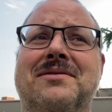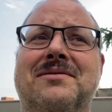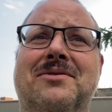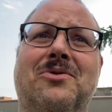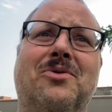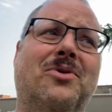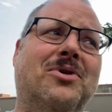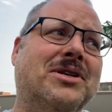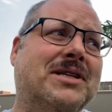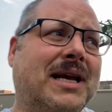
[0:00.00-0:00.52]
Of
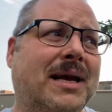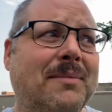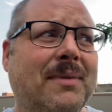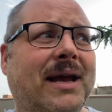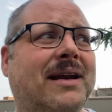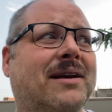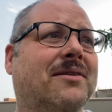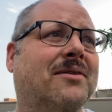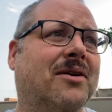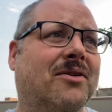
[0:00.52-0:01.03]
course, they
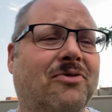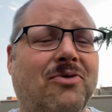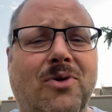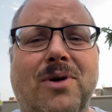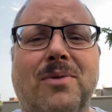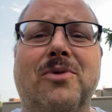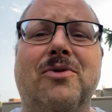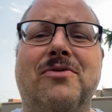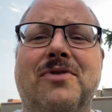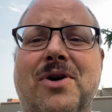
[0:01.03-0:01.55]
made a
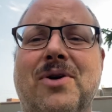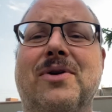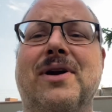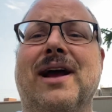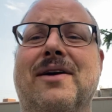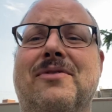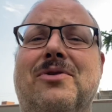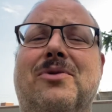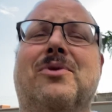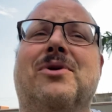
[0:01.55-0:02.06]
formal vote
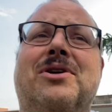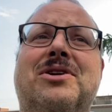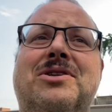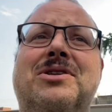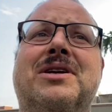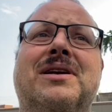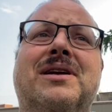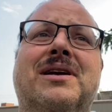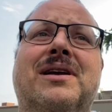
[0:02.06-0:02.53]
afterwards,